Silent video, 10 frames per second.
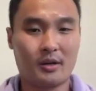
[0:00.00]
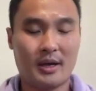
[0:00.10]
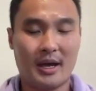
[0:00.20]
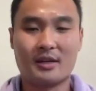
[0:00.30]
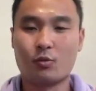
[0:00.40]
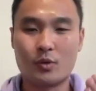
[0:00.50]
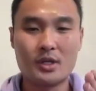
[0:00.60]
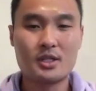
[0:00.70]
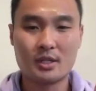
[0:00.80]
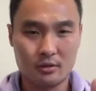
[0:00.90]
And if we
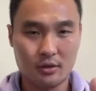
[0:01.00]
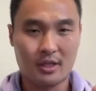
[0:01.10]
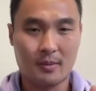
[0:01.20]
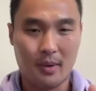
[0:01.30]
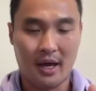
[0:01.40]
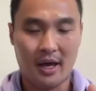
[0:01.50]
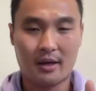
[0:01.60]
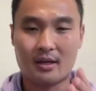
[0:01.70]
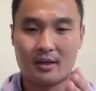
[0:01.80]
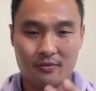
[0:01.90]
just look at the back
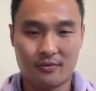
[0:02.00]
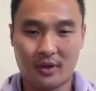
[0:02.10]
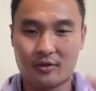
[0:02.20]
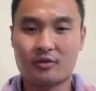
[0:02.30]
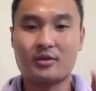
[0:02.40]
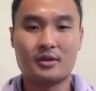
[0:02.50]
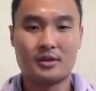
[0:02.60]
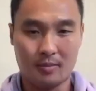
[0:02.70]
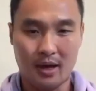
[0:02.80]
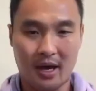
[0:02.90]
and fix the
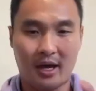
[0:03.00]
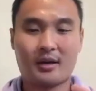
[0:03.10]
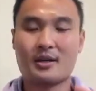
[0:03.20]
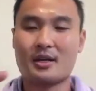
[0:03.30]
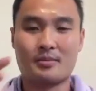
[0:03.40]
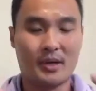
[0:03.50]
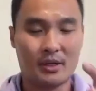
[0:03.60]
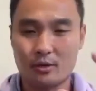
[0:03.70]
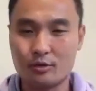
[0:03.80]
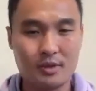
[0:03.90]
back and make
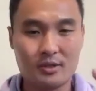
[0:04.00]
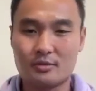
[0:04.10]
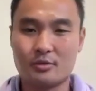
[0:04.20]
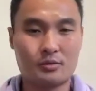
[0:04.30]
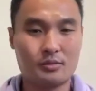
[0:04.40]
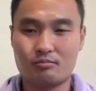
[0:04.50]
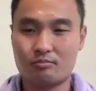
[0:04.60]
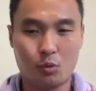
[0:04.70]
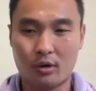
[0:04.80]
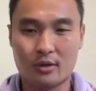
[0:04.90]
those muscles
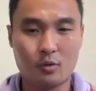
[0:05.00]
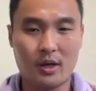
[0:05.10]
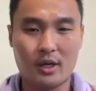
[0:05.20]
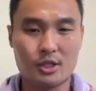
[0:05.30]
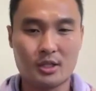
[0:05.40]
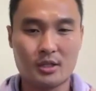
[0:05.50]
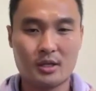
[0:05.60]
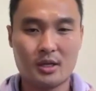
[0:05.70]
work the way you should,